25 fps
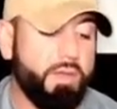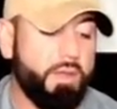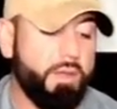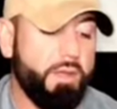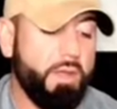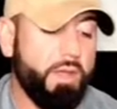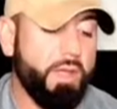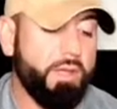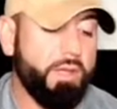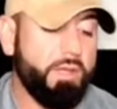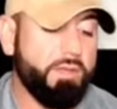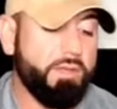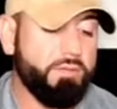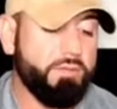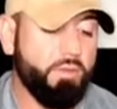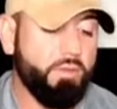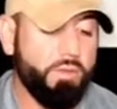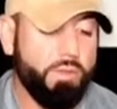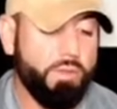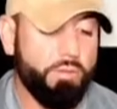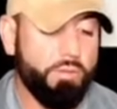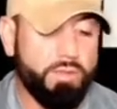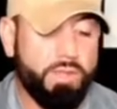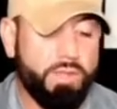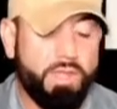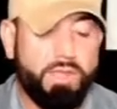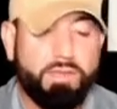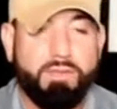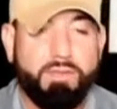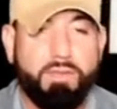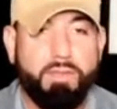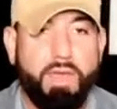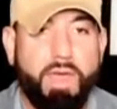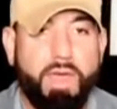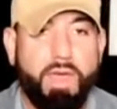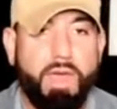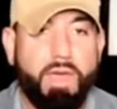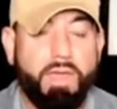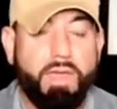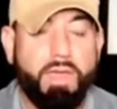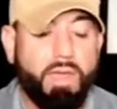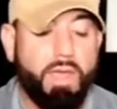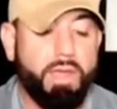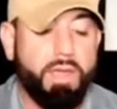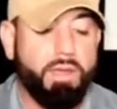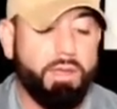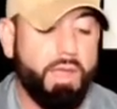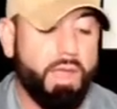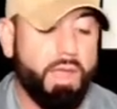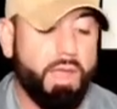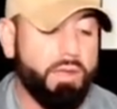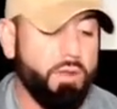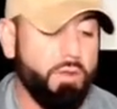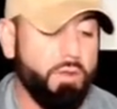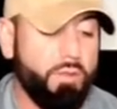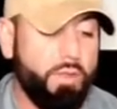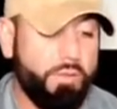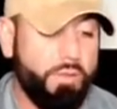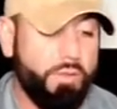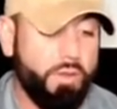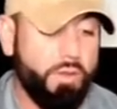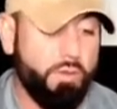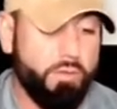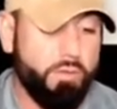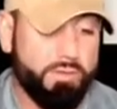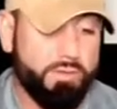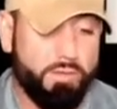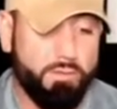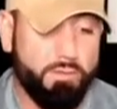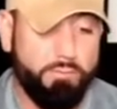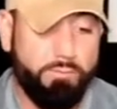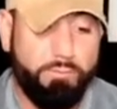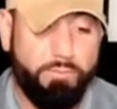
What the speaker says: I can totally relate to that. I know that there was